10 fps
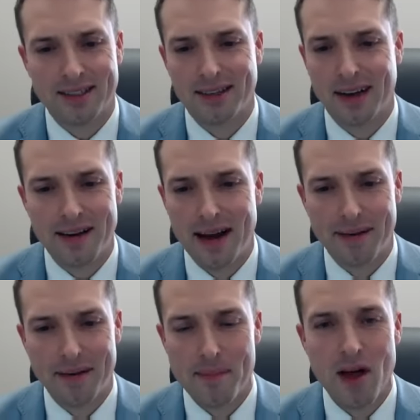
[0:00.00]

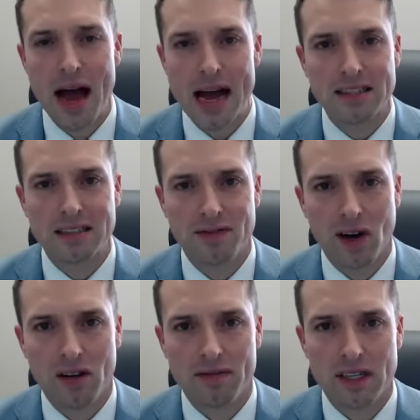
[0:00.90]
I'm not as
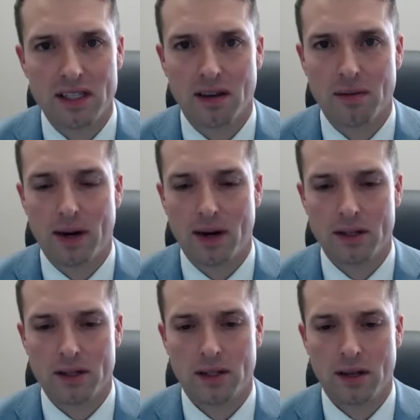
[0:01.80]
involved as some
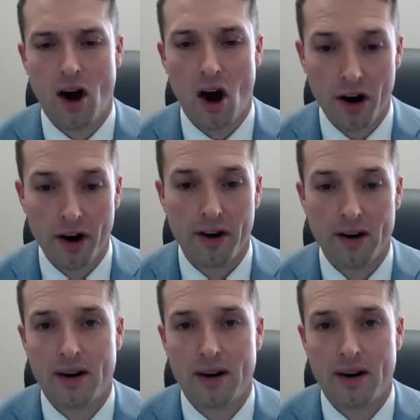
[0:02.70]
parents are.